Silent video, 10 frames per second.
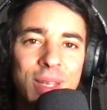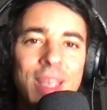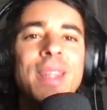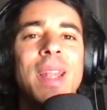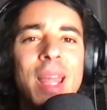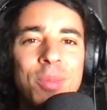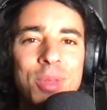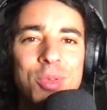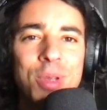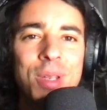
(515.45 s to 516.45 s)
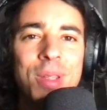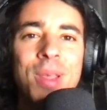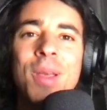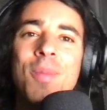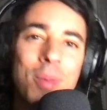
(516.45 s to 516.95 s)
in the land between
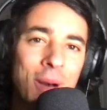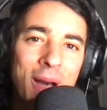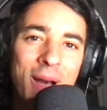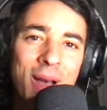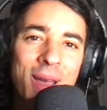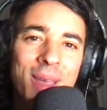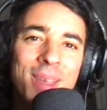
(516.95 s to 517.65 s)
bye bye